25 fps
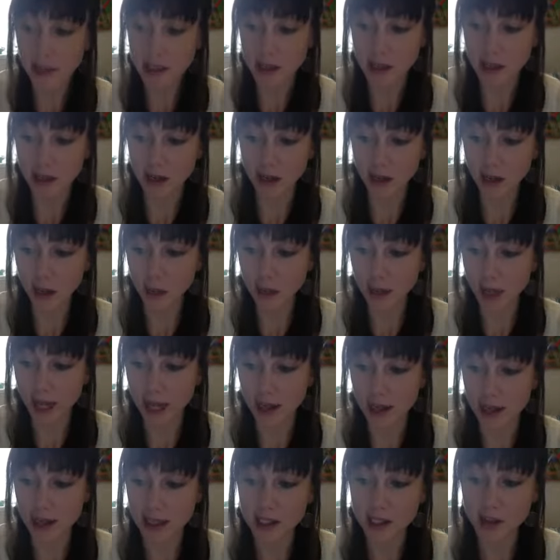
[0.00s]
it's another
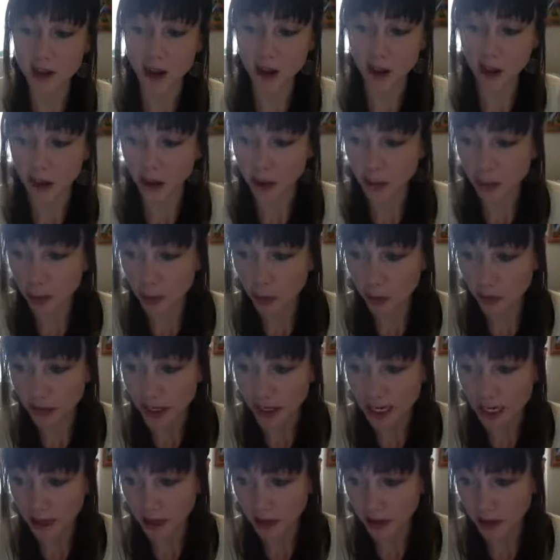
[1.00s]
blend, is called
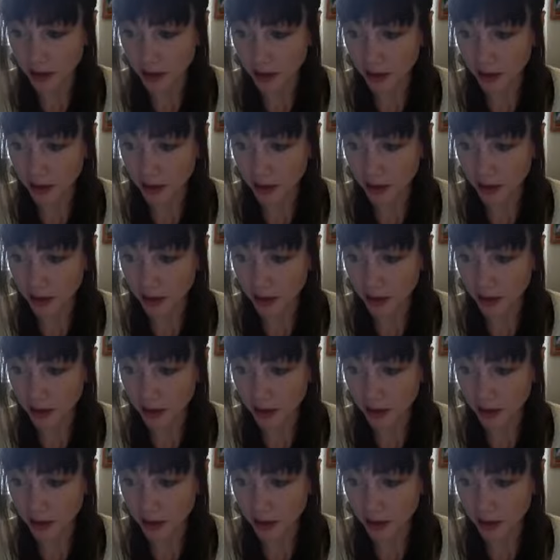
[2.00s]
Breathe.